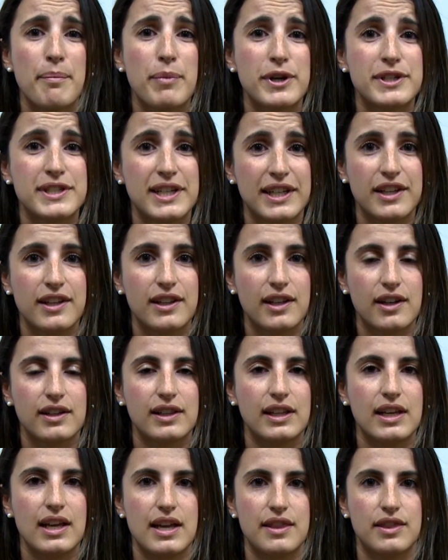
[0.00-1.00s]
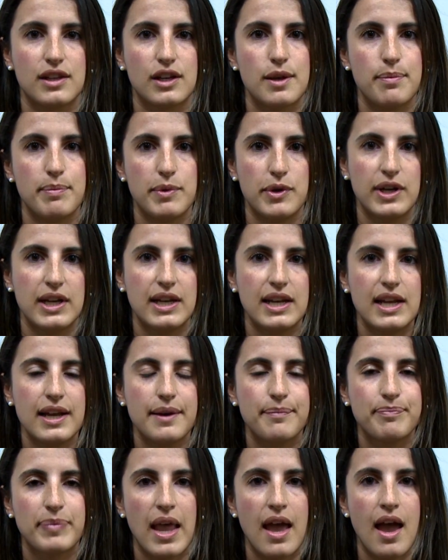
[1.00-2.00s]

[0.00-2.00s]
particularly in the community.